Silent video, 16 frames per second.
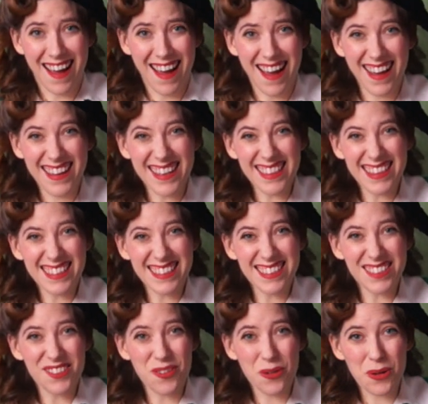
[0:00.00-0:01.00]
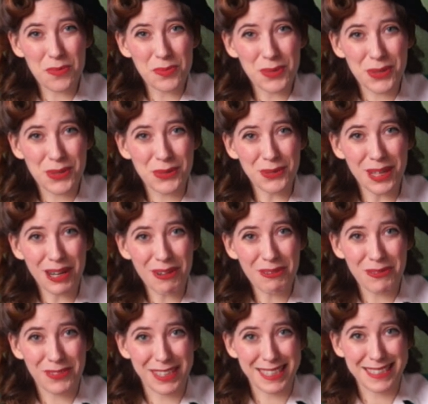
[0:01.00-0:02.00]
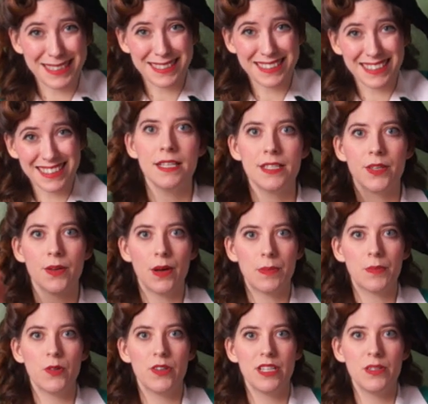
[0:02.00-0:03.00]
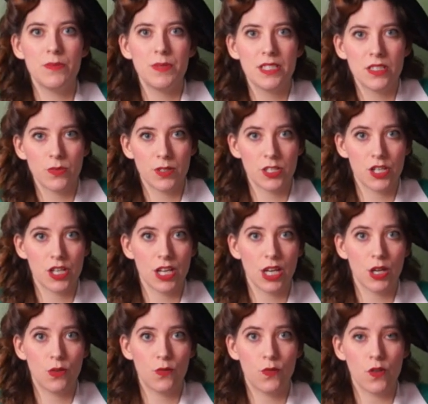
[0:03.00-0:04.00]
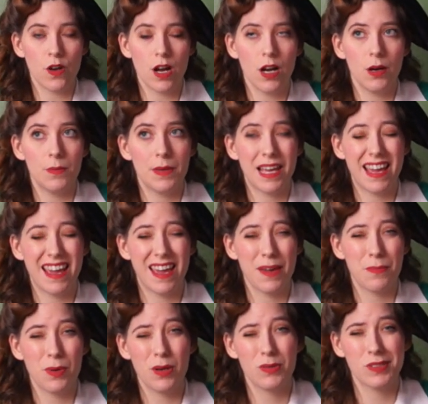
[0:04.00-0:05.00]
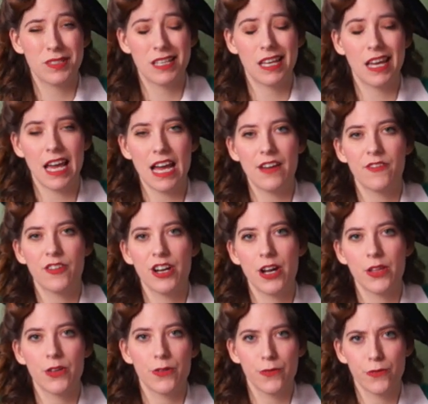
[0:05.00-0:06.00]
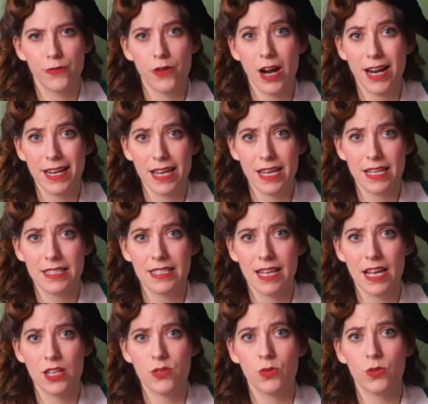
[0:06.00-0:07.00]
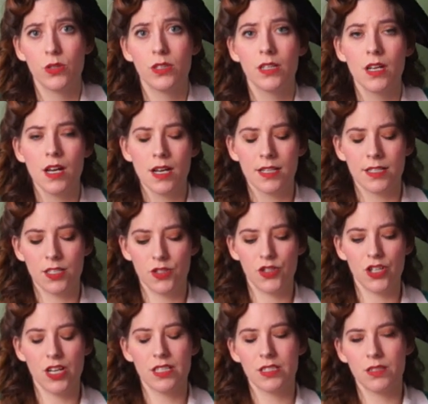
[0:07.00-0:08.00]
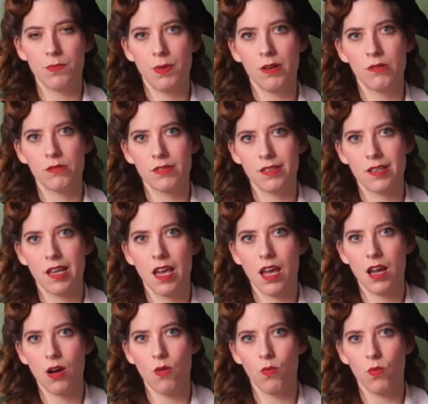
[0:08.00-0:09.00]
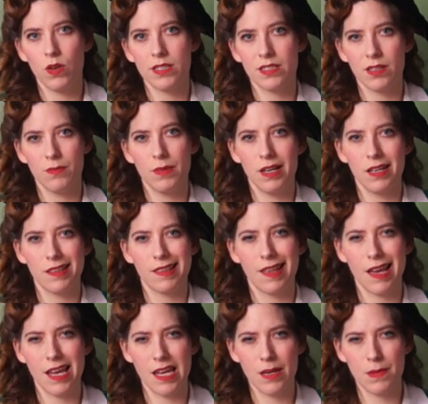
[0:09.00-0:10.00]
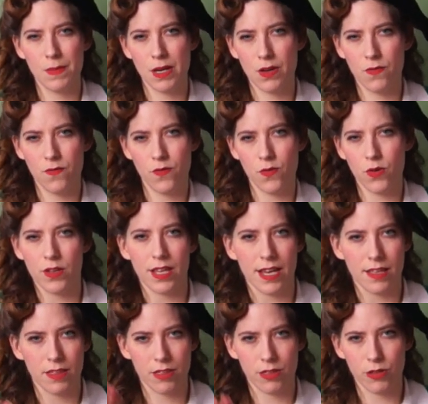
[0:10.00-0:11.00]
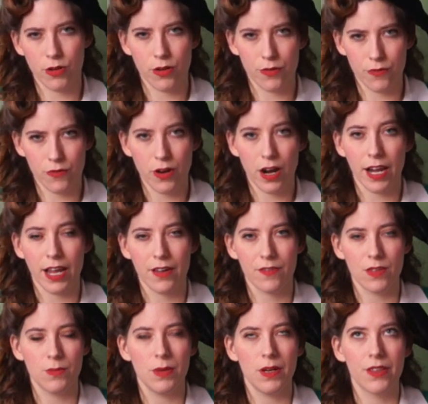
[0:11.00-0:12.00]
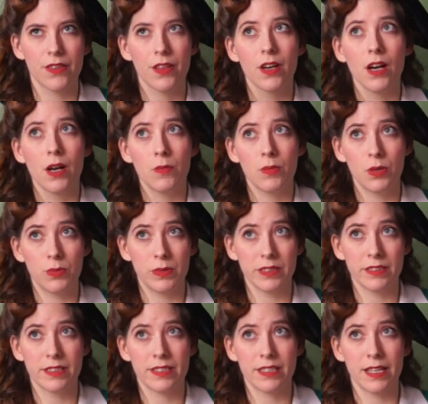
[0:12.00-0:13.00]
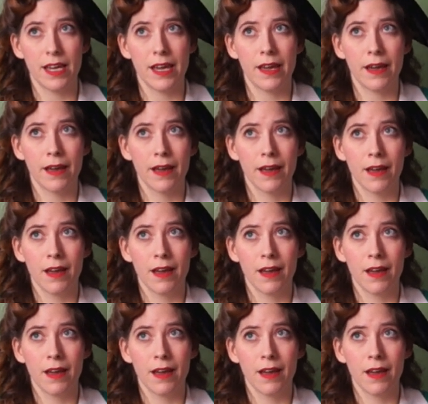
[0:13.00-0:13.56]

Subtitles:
I got this adorable suit out of it. So I'm going to be switching from a posting every other Friday schedule to just posting once a month, aiming for that third Friday of the month, but we'll see.